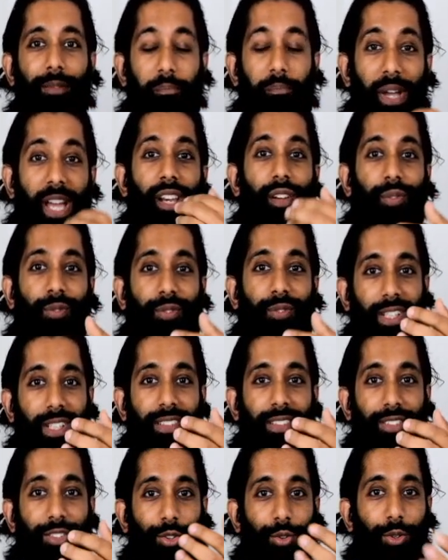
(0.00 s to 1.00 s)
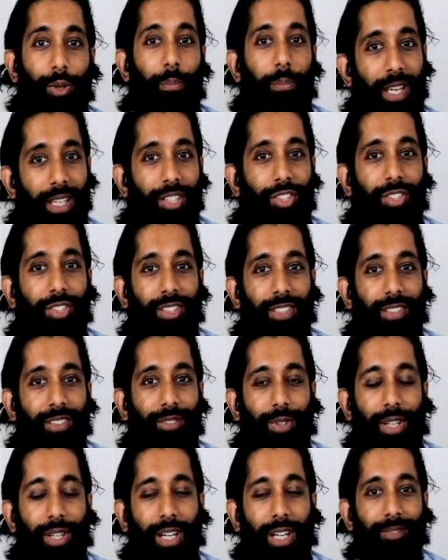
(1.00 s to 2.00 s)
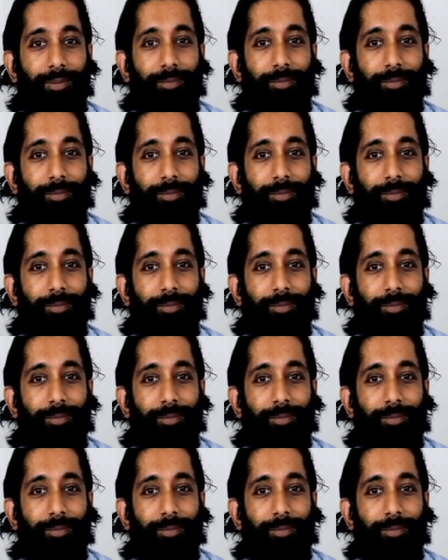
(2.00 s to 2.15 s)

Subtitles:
benefit to a patient, right?